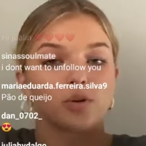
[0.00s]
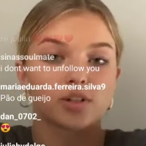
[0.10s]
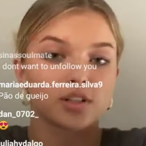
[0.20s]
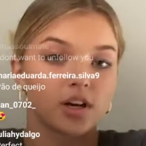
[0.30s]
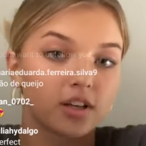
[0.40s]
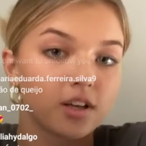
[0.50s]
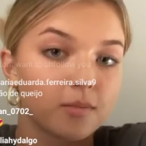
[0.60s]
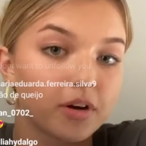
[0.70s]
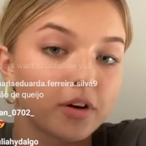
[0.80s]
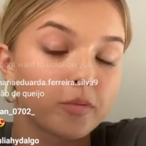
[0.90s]
Or talking
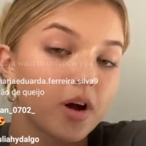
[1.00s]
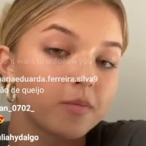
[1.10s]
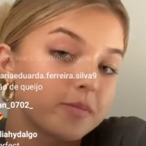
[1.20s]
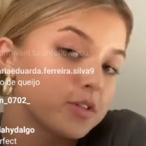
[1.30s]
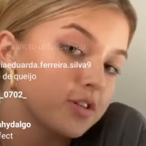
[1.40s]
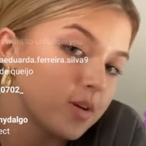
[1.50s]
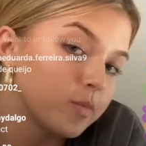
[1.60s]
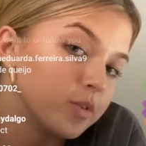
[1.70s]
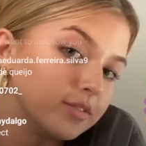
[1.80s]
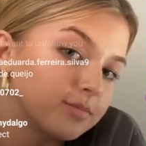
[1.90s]
about your problems to
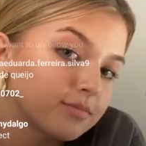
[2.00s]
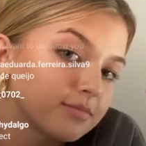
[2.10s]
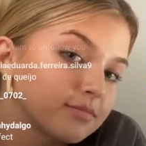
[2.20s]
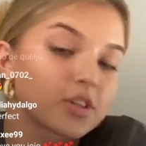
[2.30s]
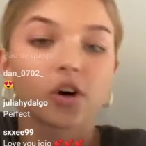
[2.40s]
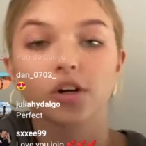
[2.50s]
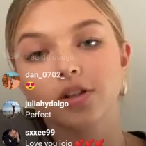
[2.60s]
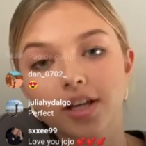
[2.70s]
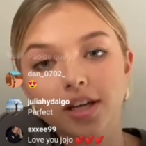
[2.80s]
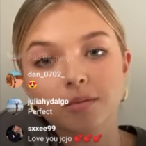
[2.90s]
someone. Or
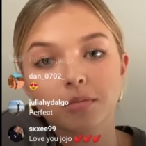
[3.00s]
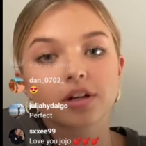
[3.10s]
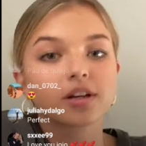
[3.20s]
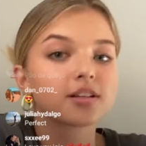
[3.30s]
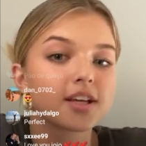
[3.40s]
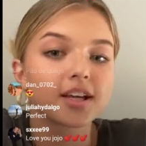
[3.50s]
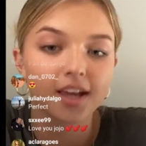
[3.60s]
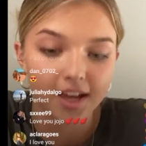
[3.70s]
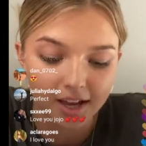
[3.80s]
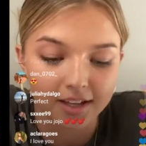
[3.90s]
looking in the mirror and saying,
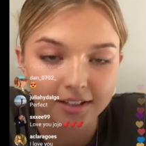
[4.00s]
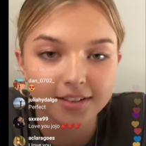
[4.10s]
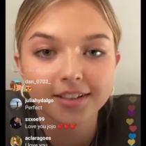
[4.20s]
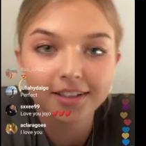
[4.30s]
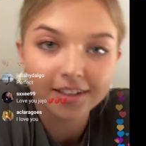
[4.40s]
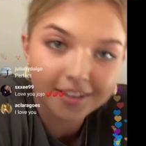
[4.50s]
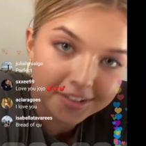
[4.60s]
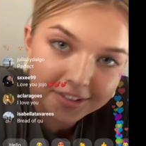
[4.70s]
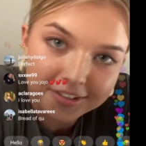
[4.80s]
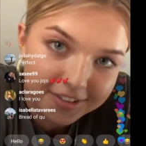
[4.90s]
hey,
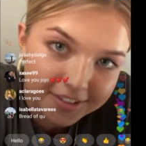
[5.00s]
you look